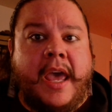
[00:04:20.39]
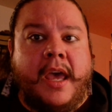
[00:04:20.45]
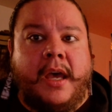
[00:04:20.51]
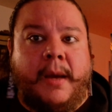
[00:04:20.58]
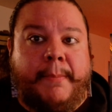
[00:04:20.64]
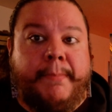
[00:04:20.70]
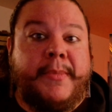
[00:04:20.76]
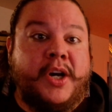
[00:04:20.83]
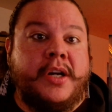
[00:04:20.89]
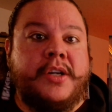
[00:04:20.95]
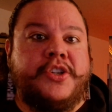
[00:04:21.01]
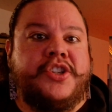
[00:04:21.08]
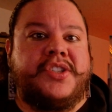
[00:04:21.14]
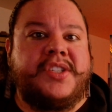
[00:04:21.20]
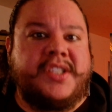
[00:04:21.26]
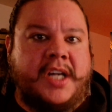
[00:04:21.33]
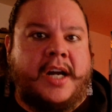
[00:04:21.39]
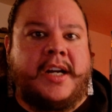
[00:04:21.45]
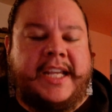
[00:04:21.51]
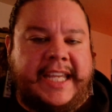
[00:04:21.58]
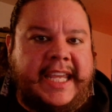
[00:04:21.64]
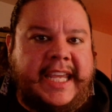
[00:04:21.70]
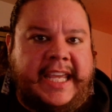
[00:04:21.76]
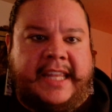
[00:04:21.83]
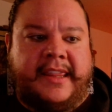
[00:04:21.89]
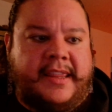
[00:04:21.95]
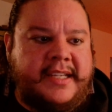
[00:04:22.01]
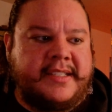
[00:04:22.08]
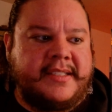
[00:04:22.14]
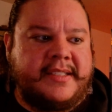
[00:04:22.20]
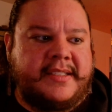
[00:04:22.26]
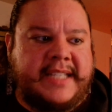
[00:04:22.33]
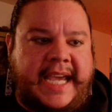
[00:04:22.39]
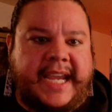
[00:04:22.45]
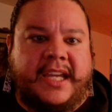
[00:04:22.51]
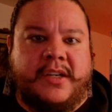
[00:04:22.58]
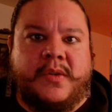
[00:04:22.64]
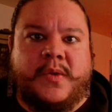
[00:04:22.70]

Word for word: emerge starting in this second